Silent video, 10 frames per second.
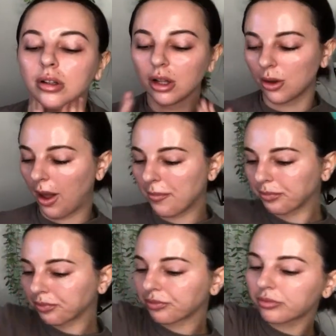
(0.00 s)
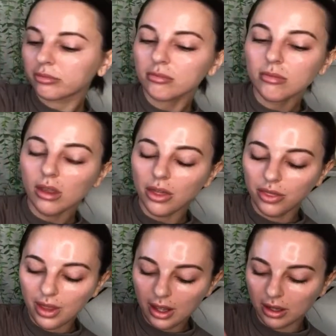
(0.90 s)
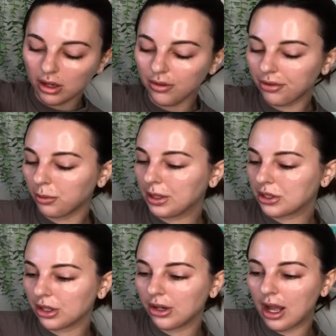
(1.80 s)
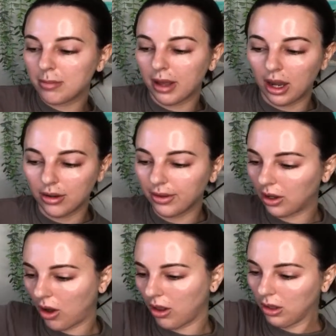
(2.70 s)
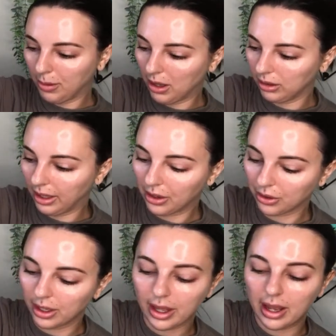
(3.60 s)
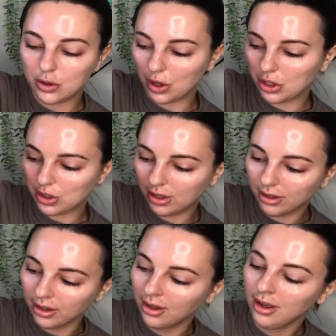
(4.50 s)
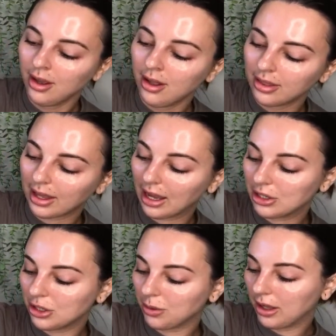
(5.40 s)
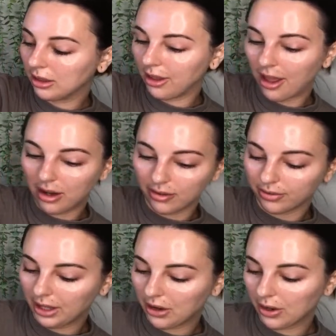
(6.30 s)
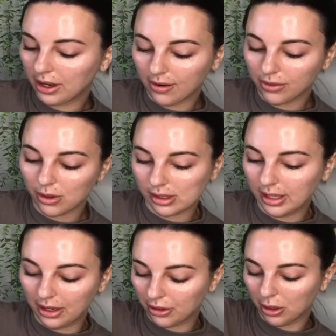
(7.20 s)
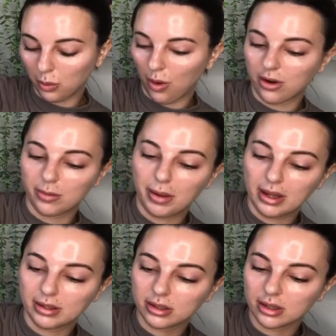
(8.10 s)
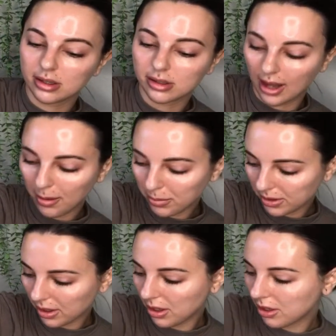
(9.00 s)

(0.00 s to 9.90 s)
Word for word: Okay, then for winter, I'm kind of like all about layering hydration. Like I do a lot of layering of those lighter water-based steps.